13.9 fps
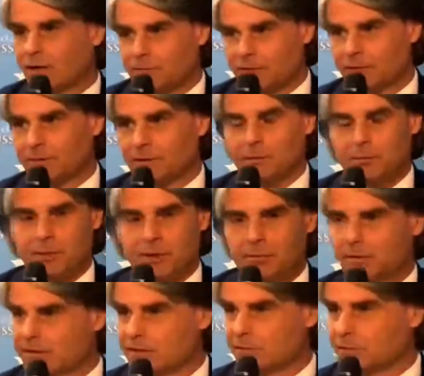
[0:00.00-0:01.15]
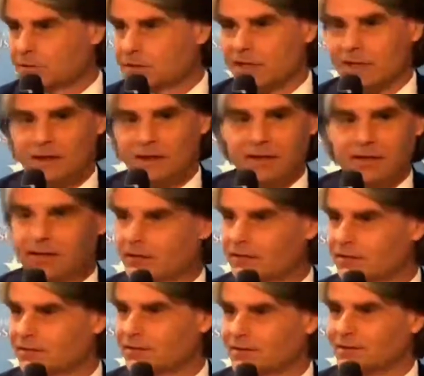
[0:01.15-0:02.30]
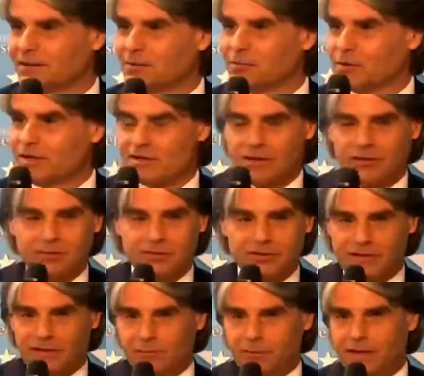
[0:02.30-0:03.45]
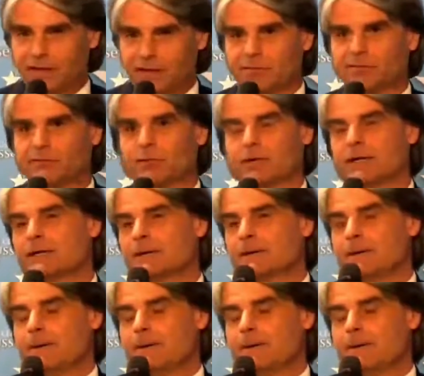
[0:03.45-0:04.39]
to harmony between people, as I was saying in the little press conference that we had before.